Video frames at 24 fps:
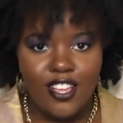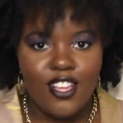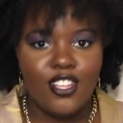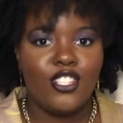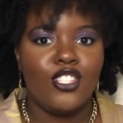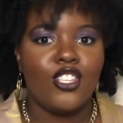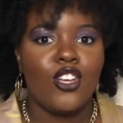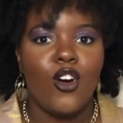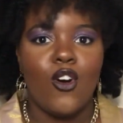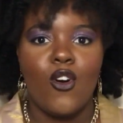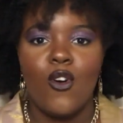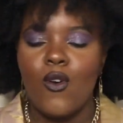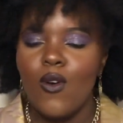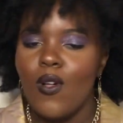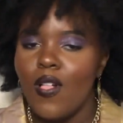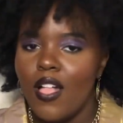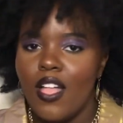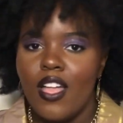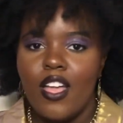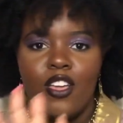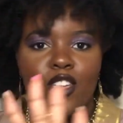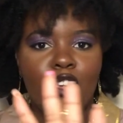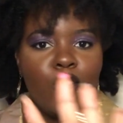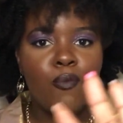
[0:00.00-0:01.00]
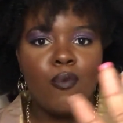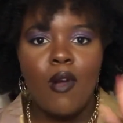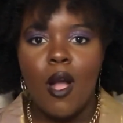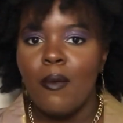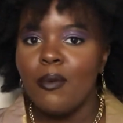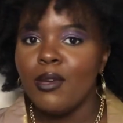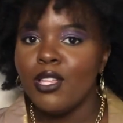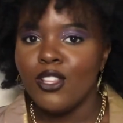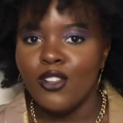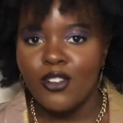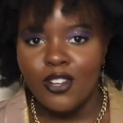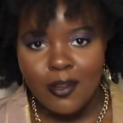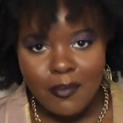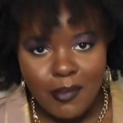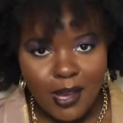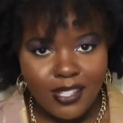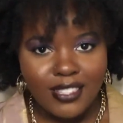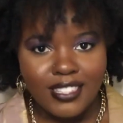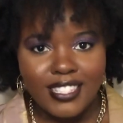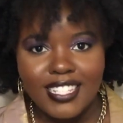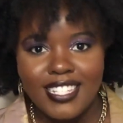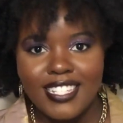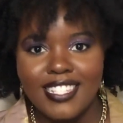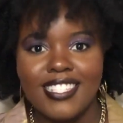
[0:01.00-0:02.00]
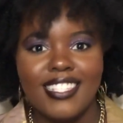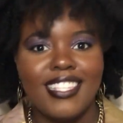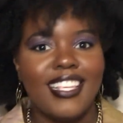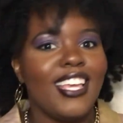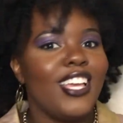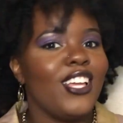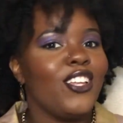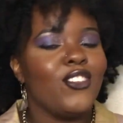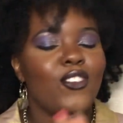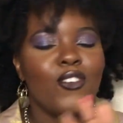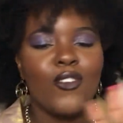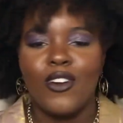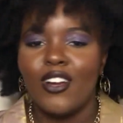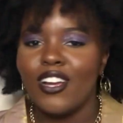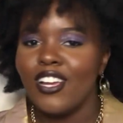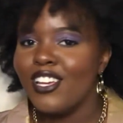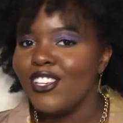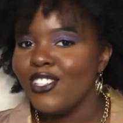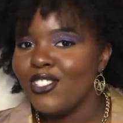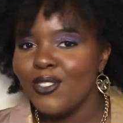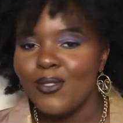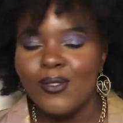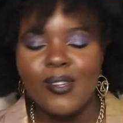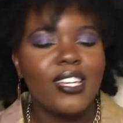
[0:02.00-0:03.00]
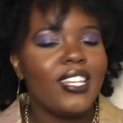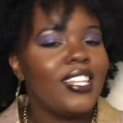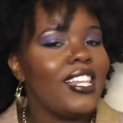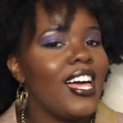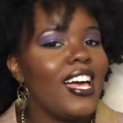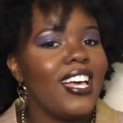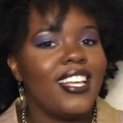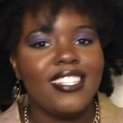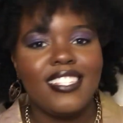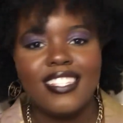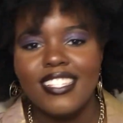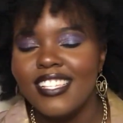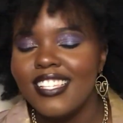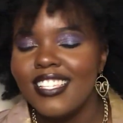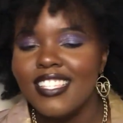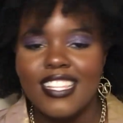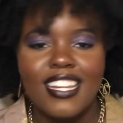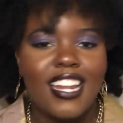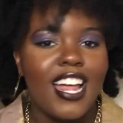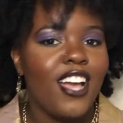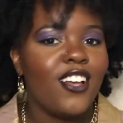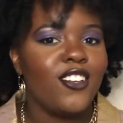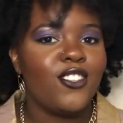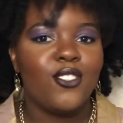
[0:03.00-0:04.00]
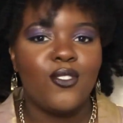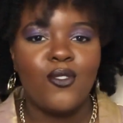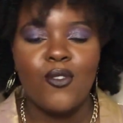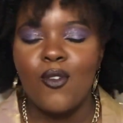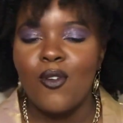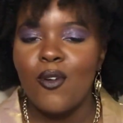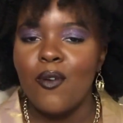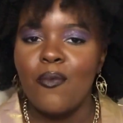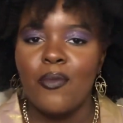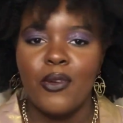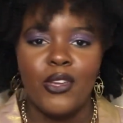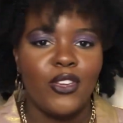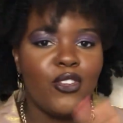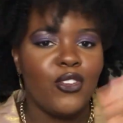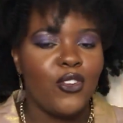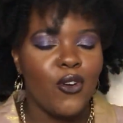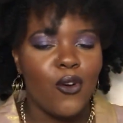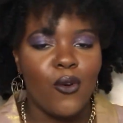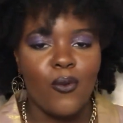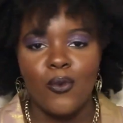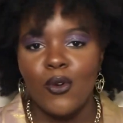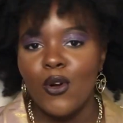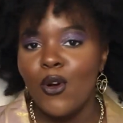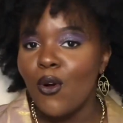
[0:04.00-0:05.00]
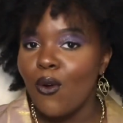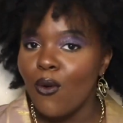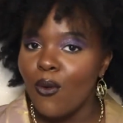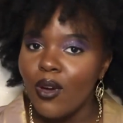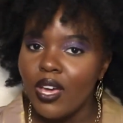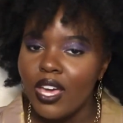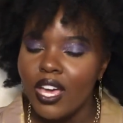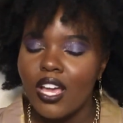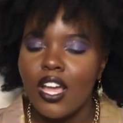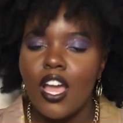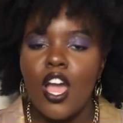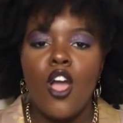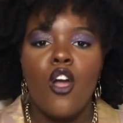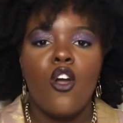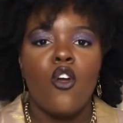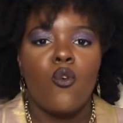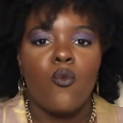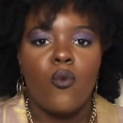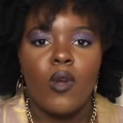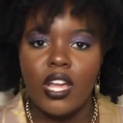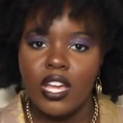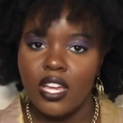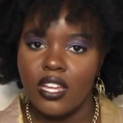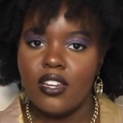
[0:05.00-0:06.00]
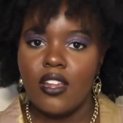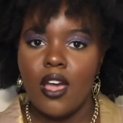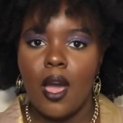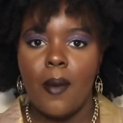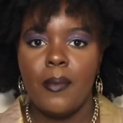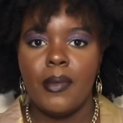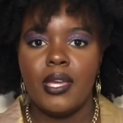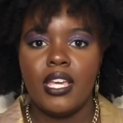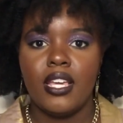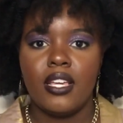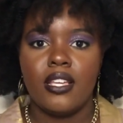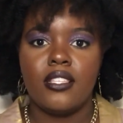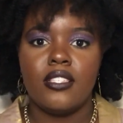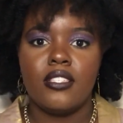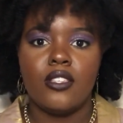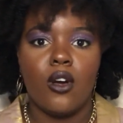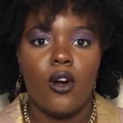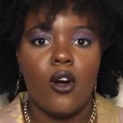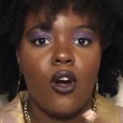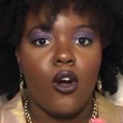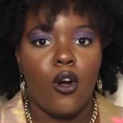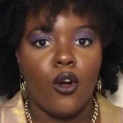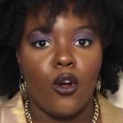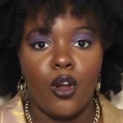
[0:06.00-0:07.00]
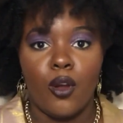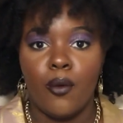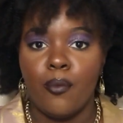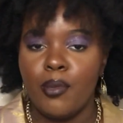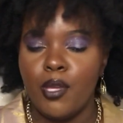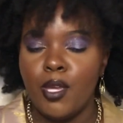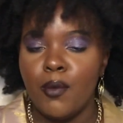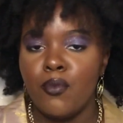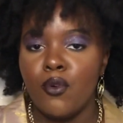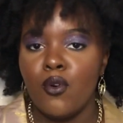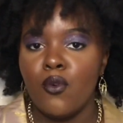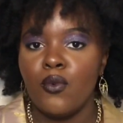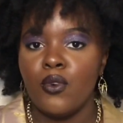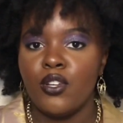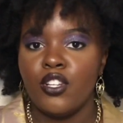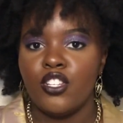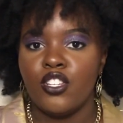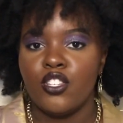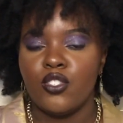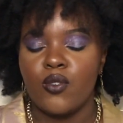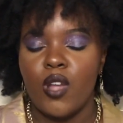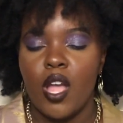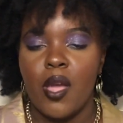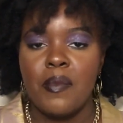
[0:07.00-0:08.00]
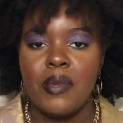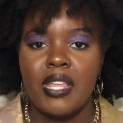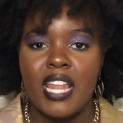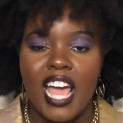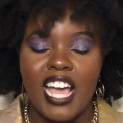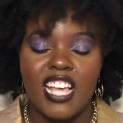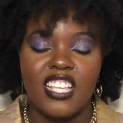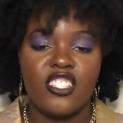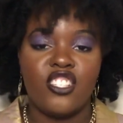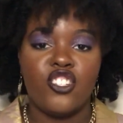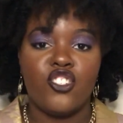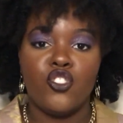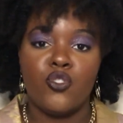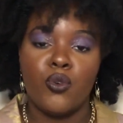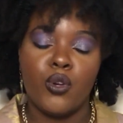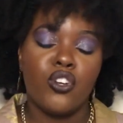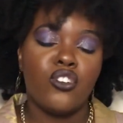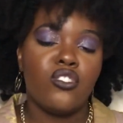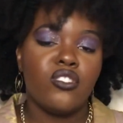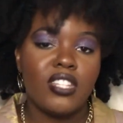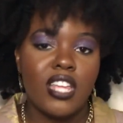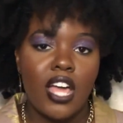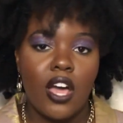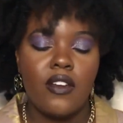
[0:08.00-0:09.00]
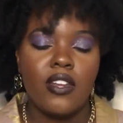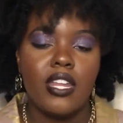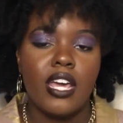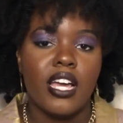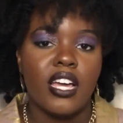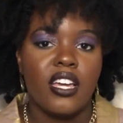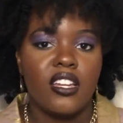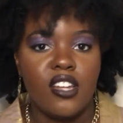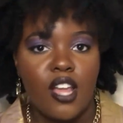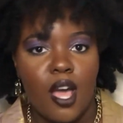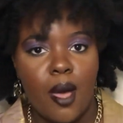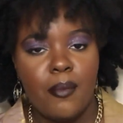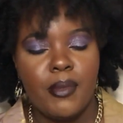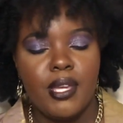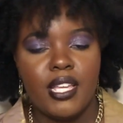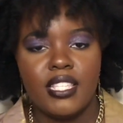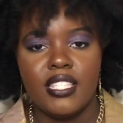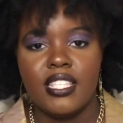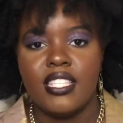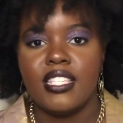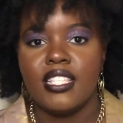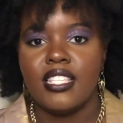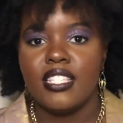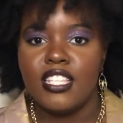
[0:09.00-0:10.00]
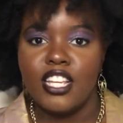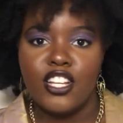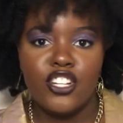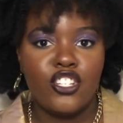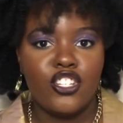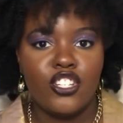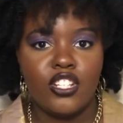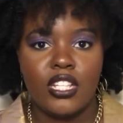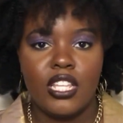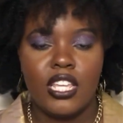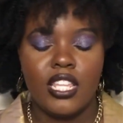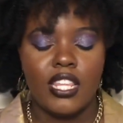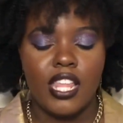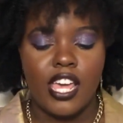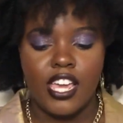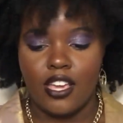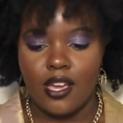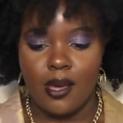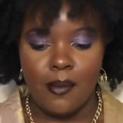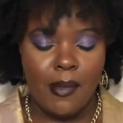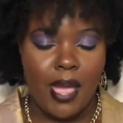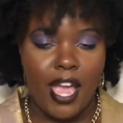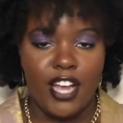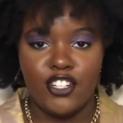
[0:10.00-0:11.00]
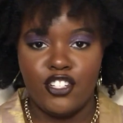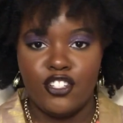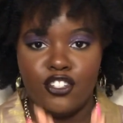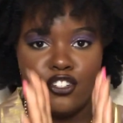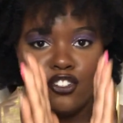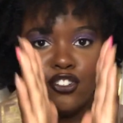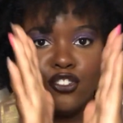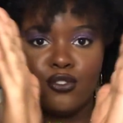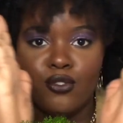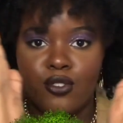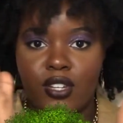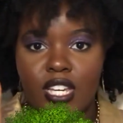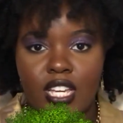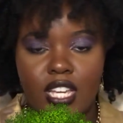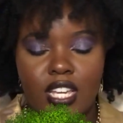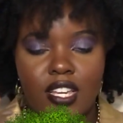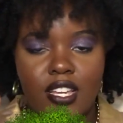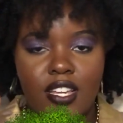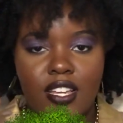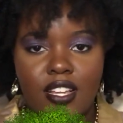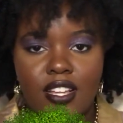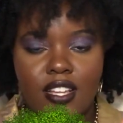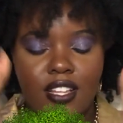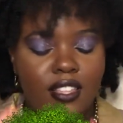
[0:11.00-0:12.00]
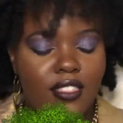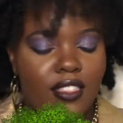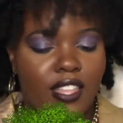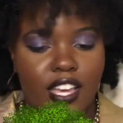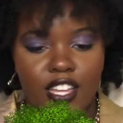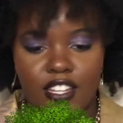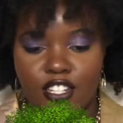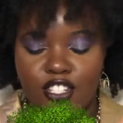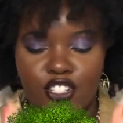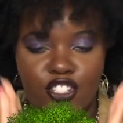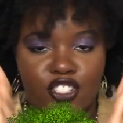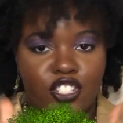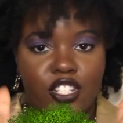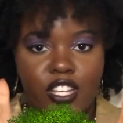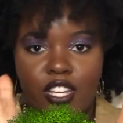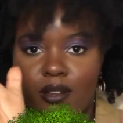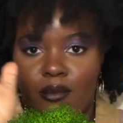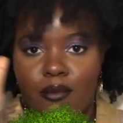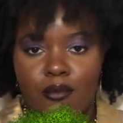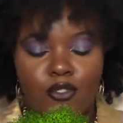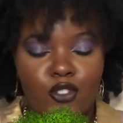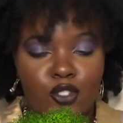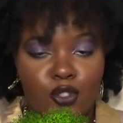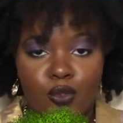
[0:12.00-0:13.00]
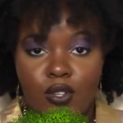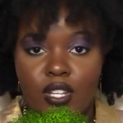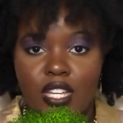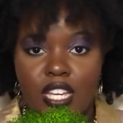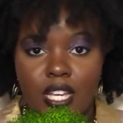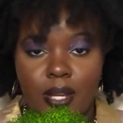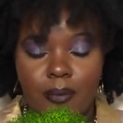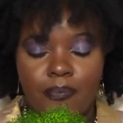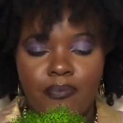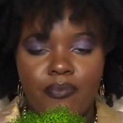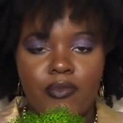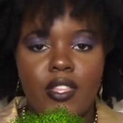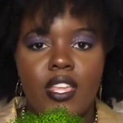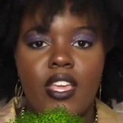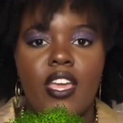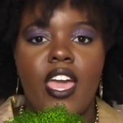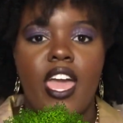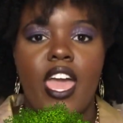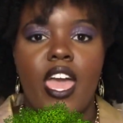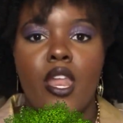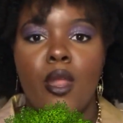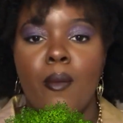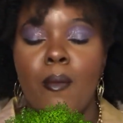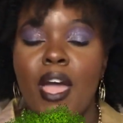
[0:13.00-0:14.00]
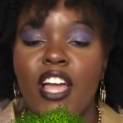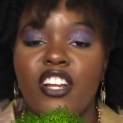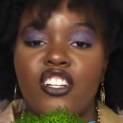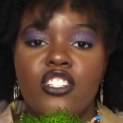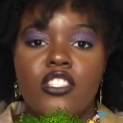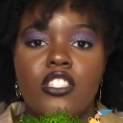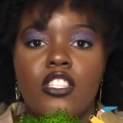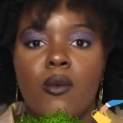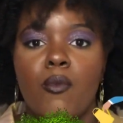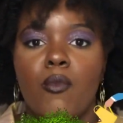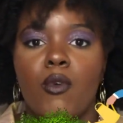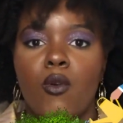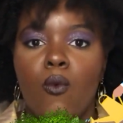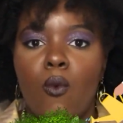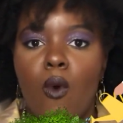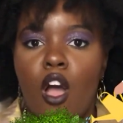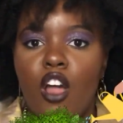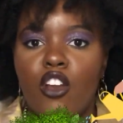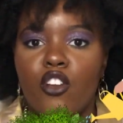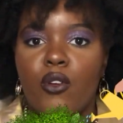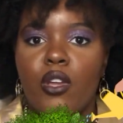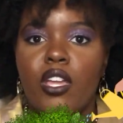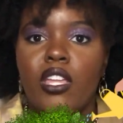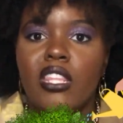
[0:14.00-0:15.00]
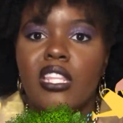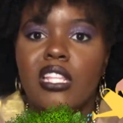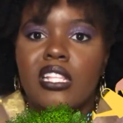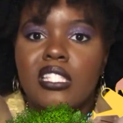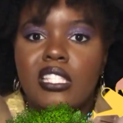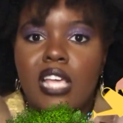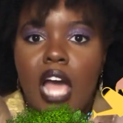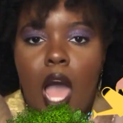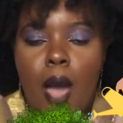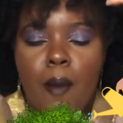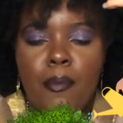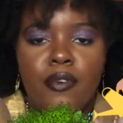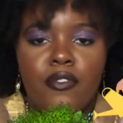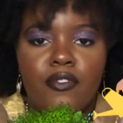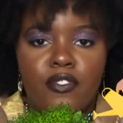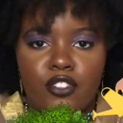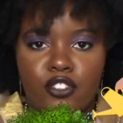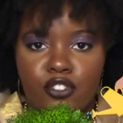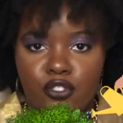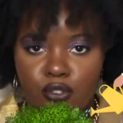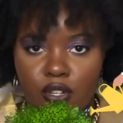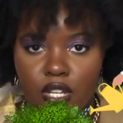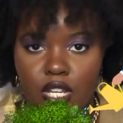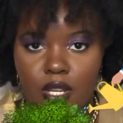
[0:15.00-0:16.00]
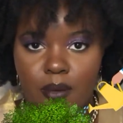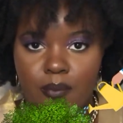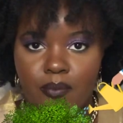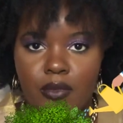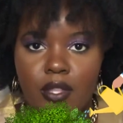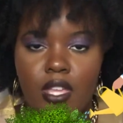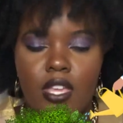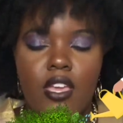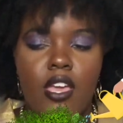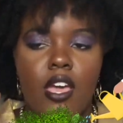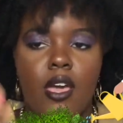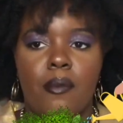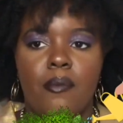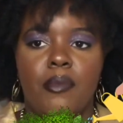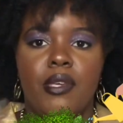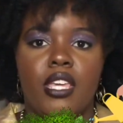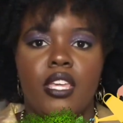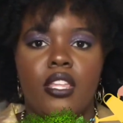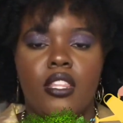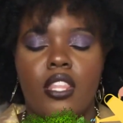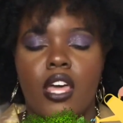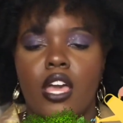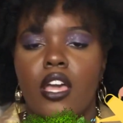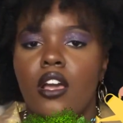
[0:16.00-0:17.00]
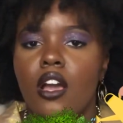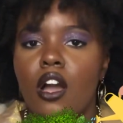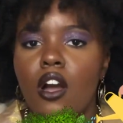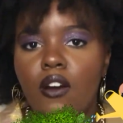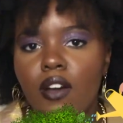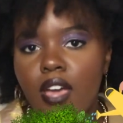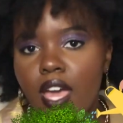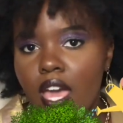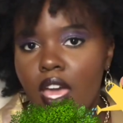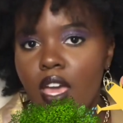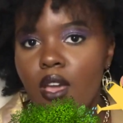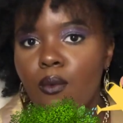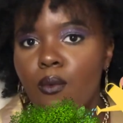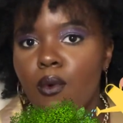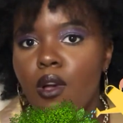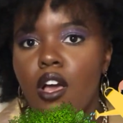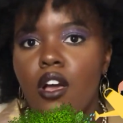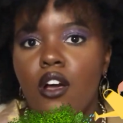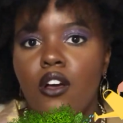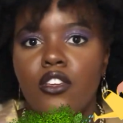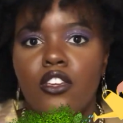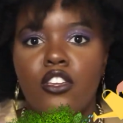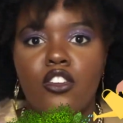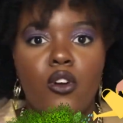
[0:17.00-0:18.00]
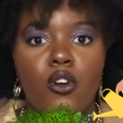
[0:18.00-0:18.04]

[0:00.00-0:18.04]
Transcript: So you probably learned about this in your history classes in high school, but real quick, Reaganomics, or people would describe it as the trickle-down economics, is essentially like, imagine a tree, like a legit tree, and imagine someone watering the top of the tree and being like, okay, well,